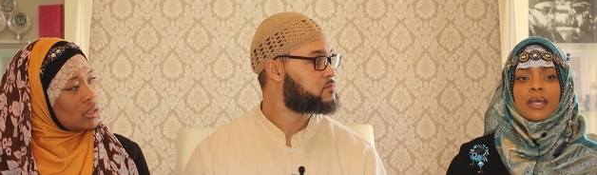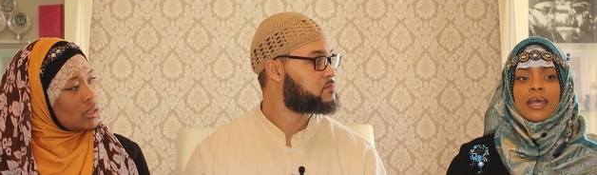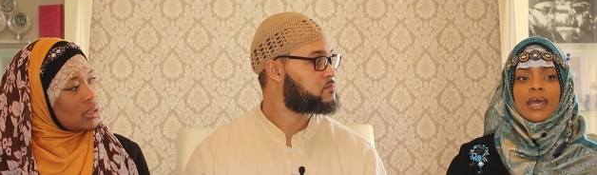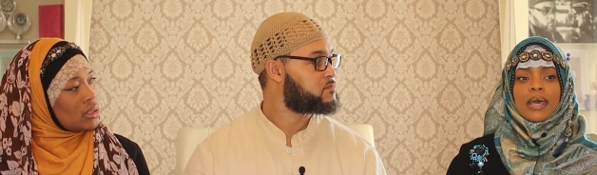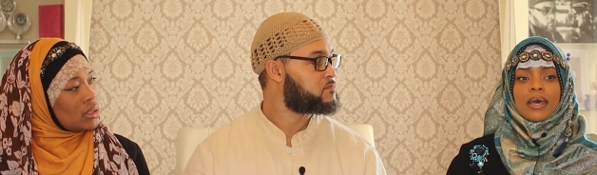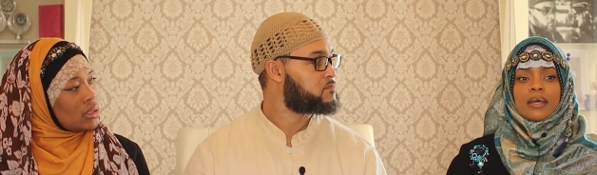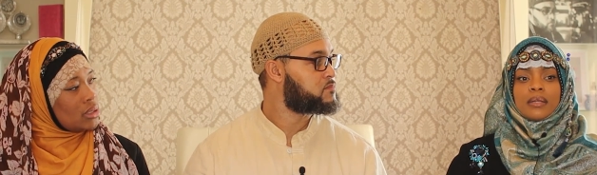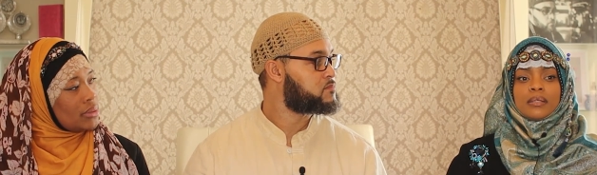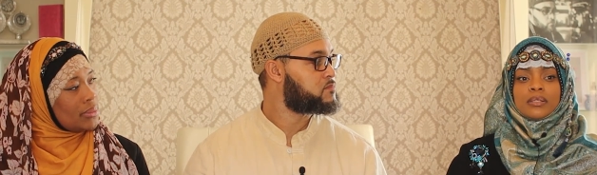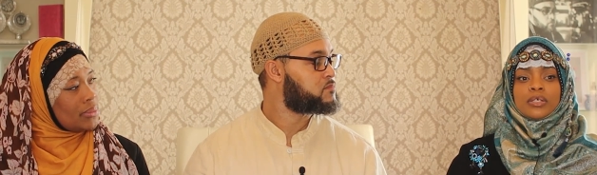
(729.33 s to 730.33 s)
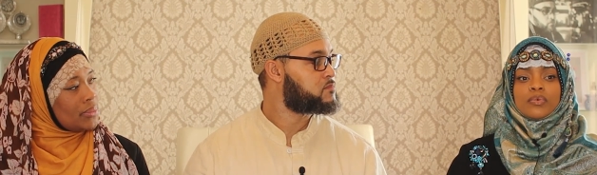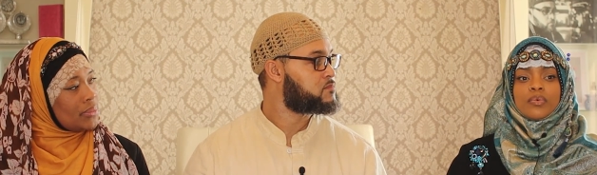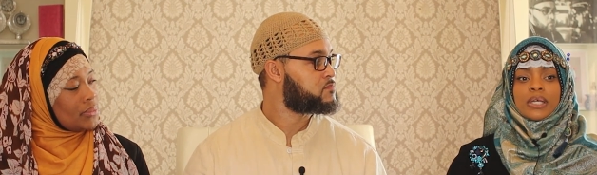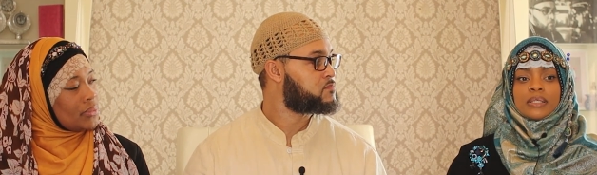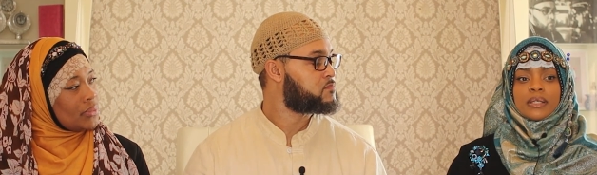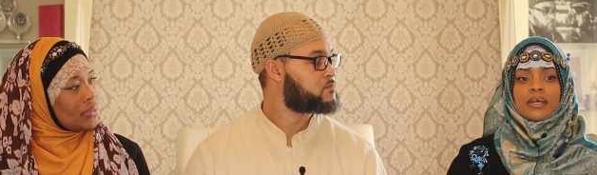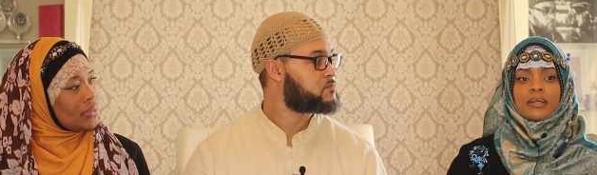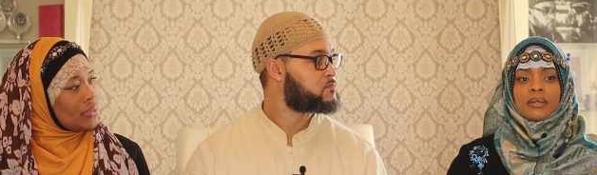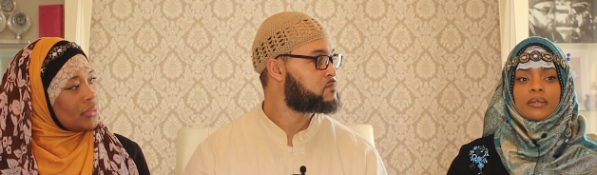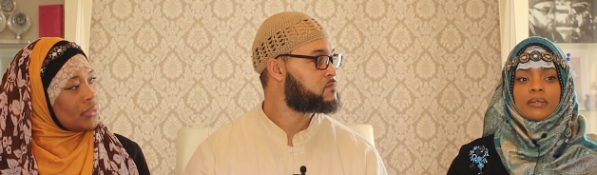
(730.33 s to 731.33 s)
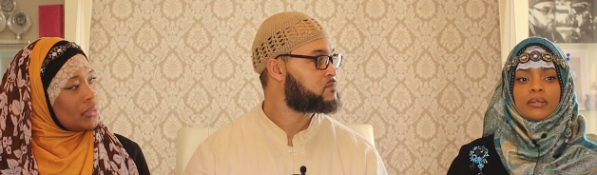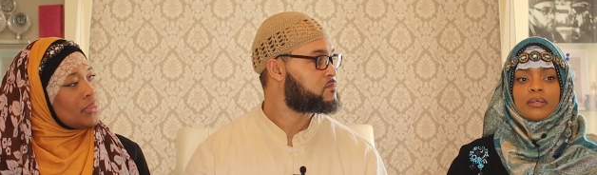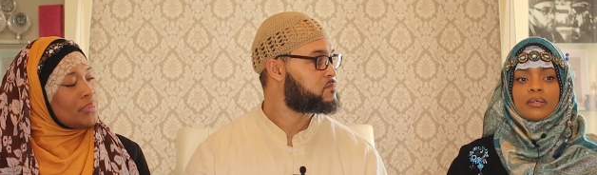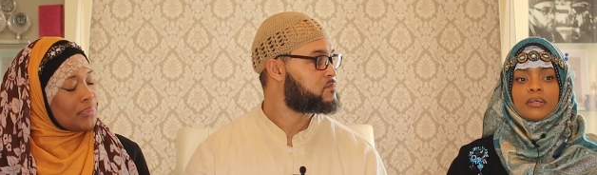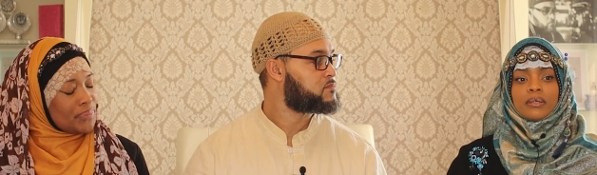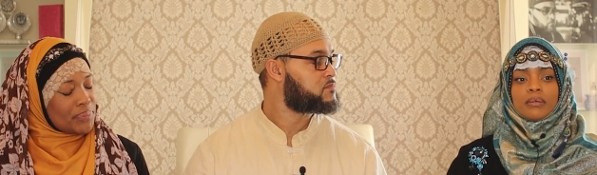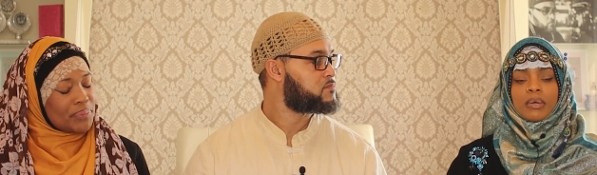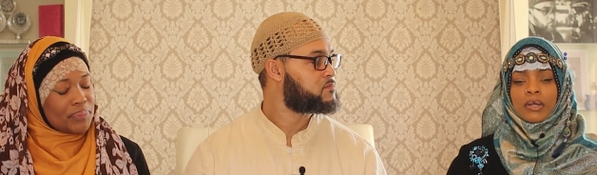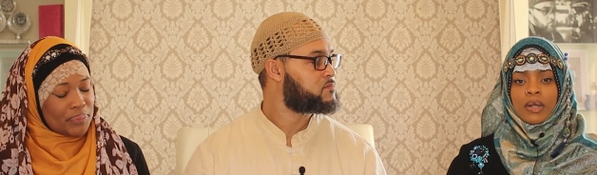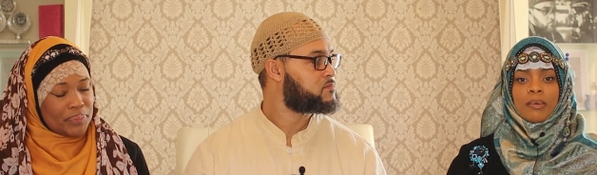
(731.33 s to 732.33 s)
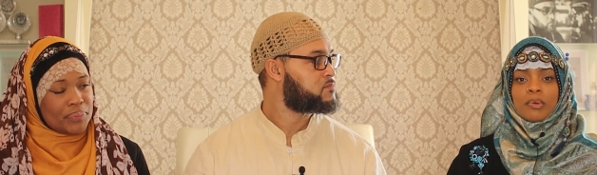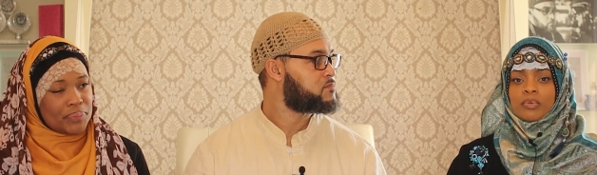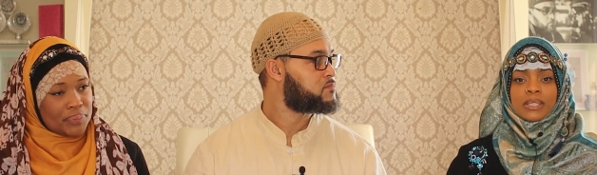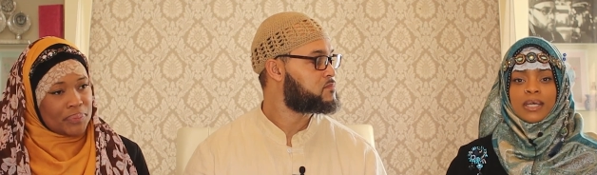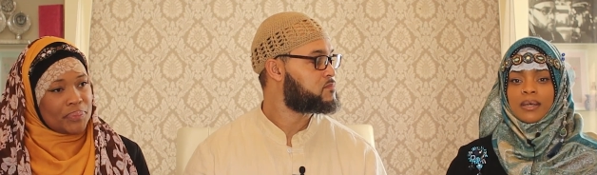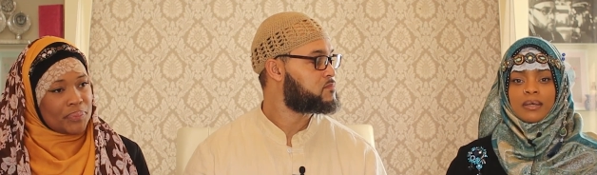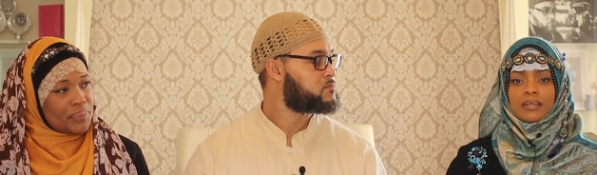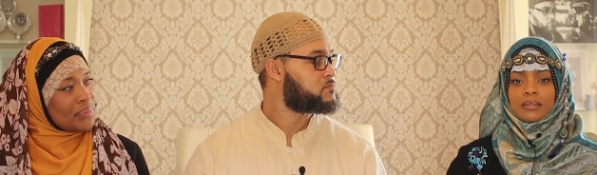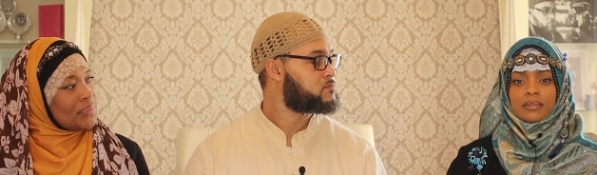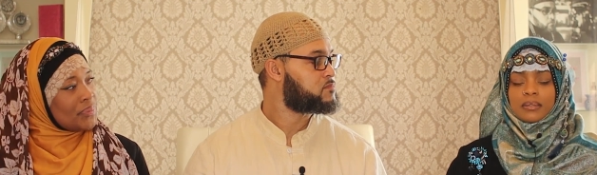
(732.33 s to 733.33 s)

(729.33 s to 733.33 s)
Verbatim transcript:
Speaker 1: And 2 weeks later, my grandpa was dead.